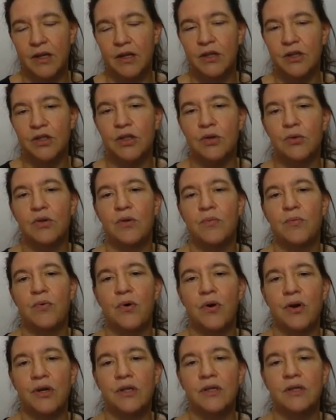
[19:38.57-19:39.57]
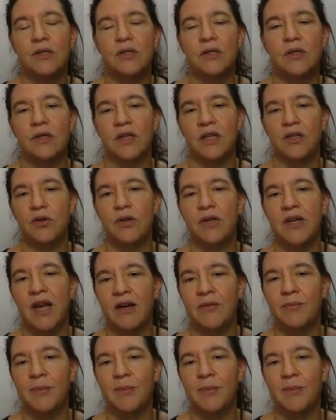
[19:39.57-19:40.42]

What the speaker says: So the point that you get